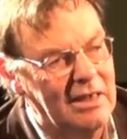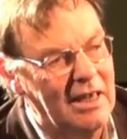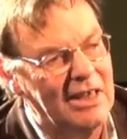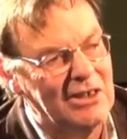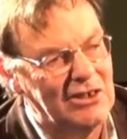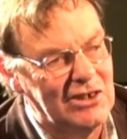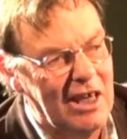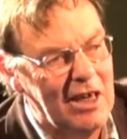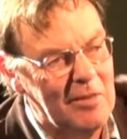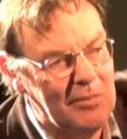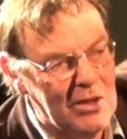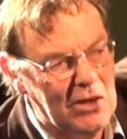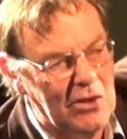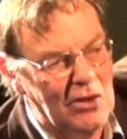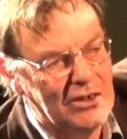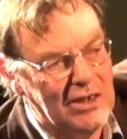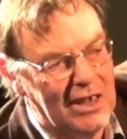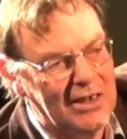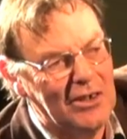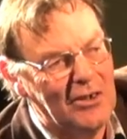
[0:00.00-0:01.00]
I say it
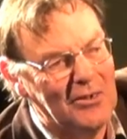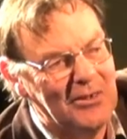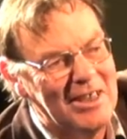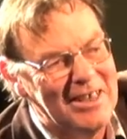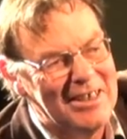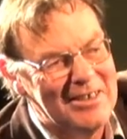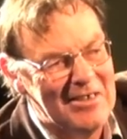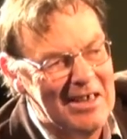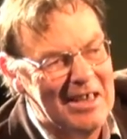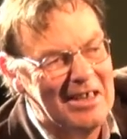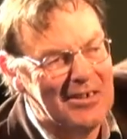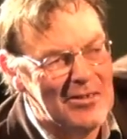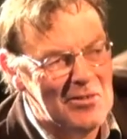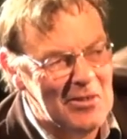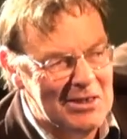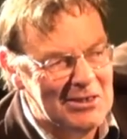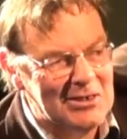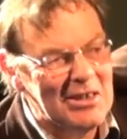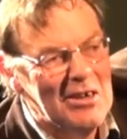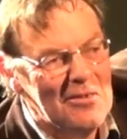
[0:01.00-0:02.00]
because I know none of the other
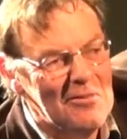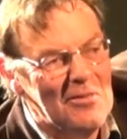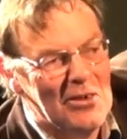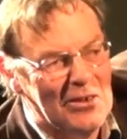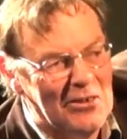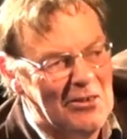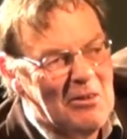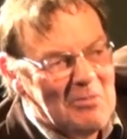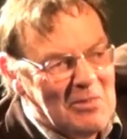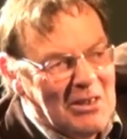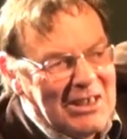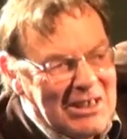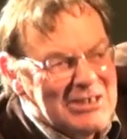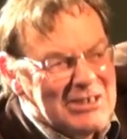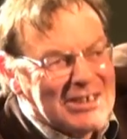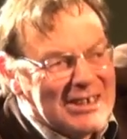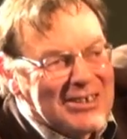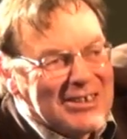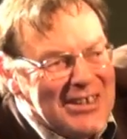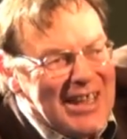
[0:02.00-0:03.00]
things further on the
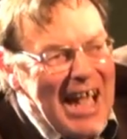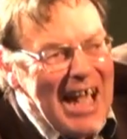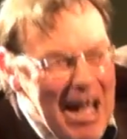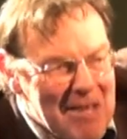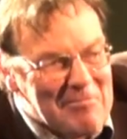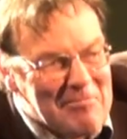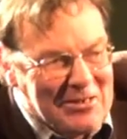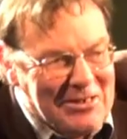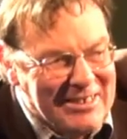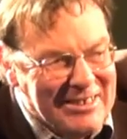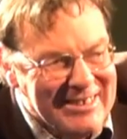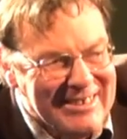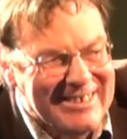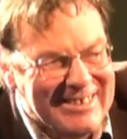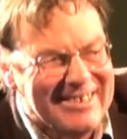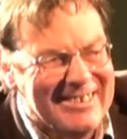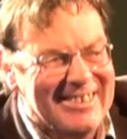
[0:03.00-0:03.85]
list are going to happen.